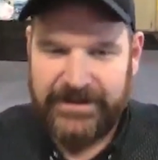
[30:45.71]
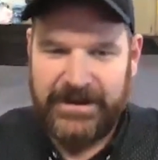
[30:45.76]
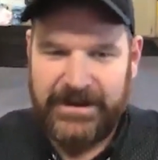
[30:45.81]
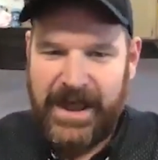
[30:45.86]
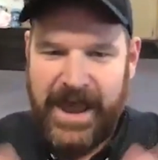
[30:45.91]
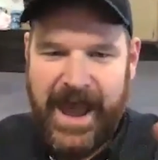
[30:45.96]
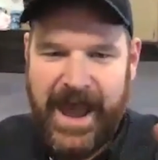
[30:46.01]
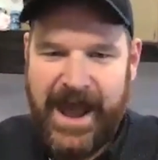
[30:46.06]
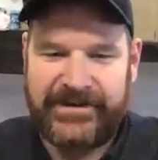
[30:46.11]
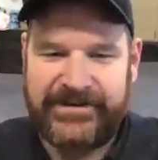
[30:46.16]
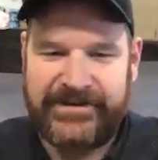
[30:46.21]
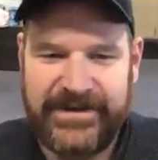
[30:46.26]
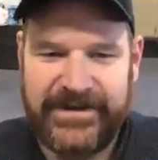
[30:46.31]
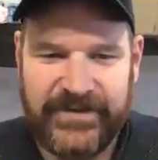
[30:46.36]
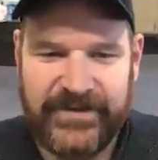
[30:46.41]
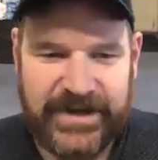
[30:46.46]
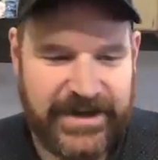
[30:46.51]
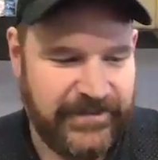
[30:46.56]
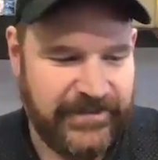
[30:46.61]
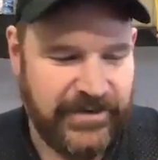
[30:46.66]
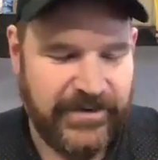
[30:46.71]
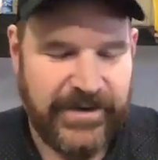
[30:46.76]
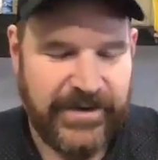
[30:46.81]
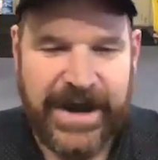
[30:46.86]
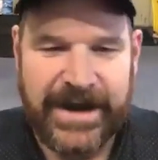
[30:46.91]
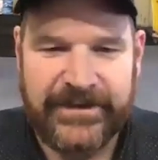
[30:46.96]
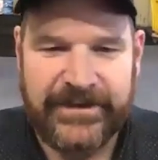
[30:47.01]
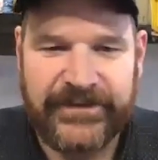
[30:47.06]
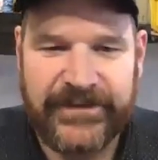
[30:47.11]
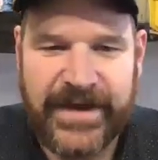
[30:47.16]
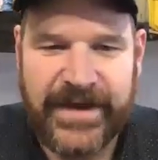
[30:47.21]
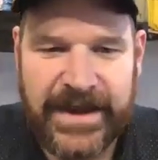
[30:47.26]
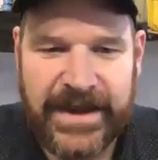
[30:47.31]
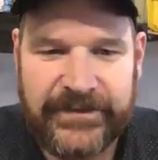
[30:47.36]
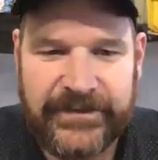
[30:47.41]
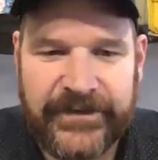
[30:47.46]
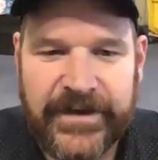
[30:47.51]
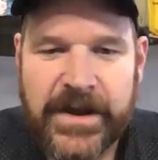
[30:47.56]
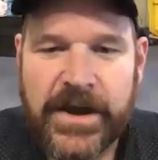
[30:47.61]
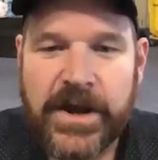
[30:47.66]
activity in the United
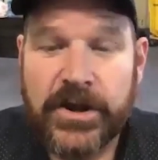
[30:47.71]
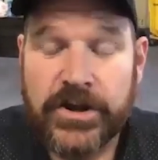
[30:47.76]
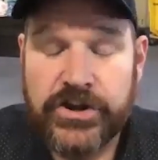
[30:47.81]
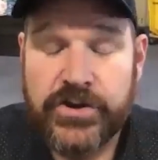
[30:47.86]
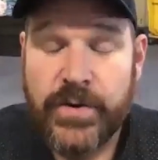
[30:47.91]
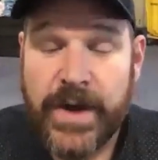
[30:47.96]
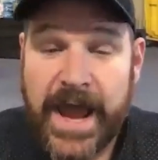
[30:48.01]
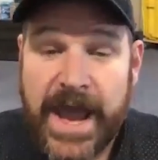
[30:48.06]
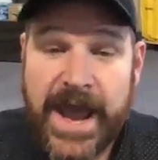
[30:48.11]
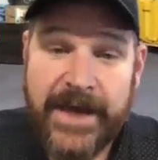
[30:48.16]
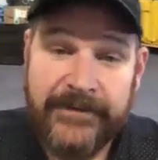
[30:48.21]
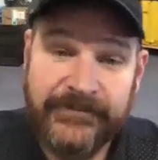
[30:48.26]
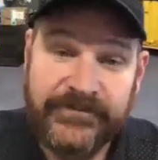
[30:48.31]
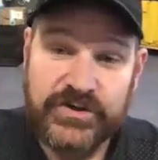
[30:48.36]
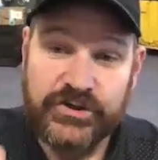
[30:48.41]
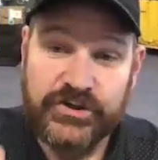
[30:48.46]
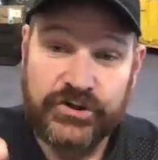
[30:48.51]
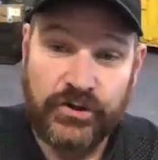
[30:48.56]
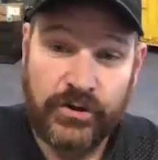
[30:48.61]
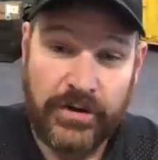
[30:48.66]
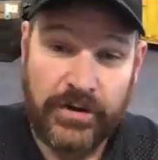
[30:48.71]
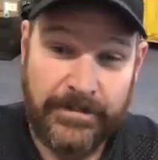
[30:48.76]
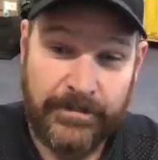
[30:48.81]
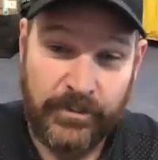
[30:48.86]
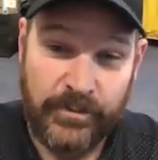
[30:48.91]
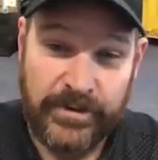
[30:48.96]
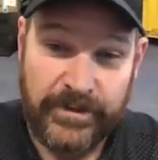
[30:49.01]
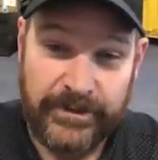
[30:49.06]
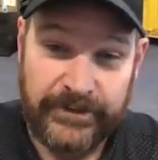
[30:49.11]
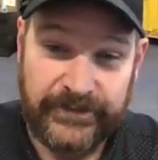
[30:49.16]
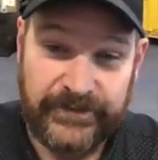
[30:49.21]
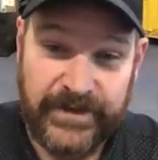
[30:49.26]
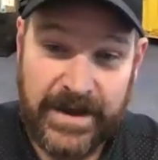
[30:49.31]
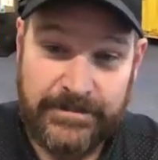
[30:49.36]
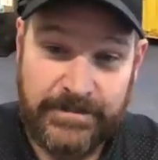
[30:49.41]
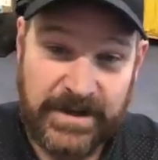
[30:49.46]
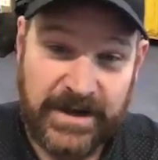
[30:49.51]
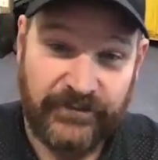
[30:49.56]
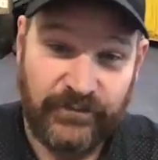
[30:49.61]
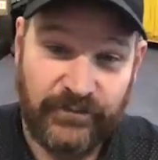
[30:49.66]
States. You have to shore up real
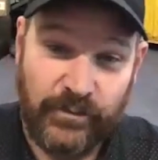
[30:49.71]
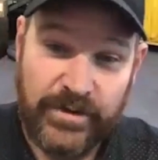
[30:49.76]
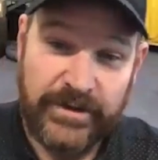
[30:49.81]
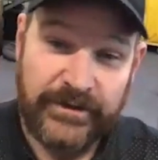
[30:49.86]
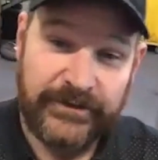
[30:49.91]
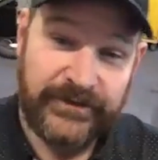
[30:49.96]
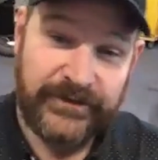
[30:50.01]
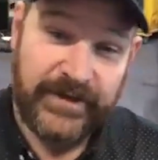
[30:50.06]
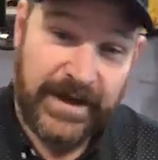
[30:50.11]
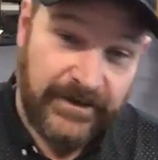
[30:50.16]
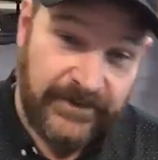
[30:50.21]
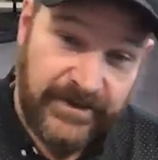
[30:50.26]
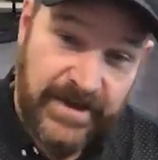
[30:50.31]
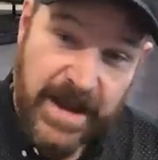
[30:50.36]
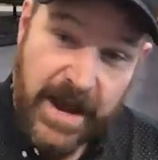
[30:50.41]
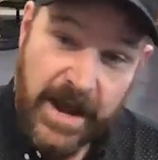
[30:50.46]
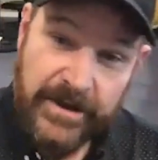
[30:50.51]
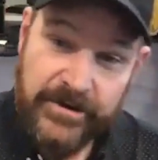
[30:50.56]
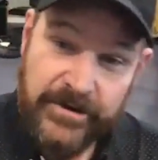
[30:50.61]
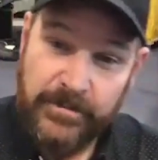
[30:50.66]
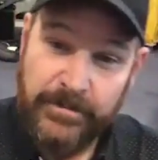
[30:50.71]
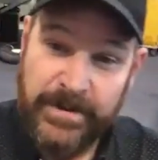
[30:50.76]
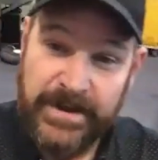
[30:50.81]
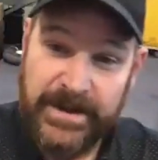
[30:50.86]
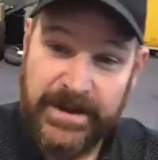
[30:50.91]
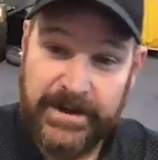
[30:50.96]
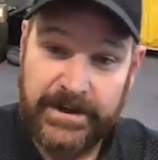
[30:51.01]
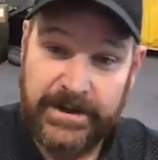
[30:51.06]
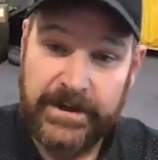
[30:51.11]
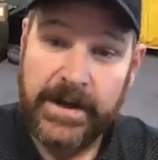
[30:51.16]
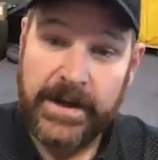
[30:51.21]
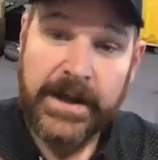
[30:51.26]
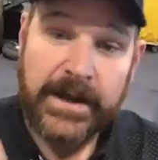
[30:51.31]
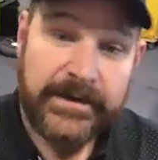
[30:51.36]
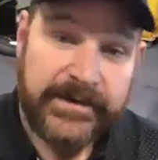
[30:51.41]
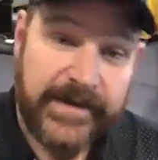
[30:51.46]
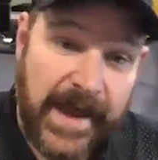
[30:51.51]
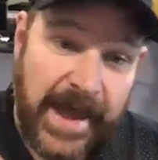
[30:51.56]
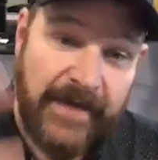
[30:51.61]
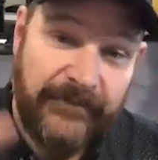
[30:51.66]
estate because real estate is the underpinning
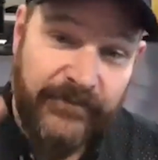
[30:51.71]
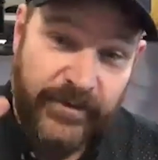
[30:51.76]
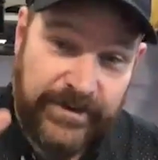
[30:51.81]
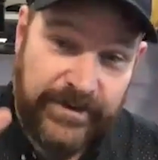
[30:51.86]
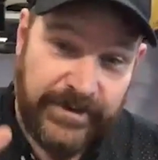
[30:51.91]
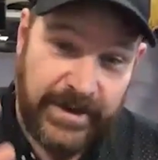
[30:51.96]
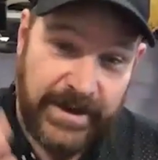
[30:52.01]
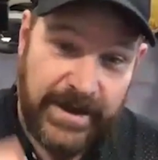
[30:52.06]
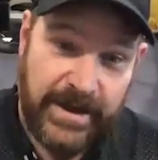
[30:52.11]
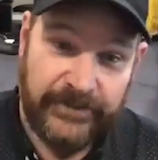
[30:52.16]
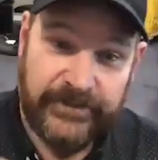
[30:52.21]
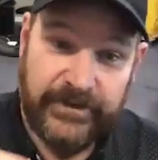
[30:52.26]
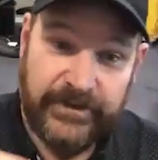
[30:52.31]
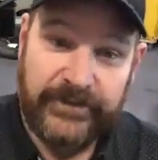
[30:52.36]
to everything else.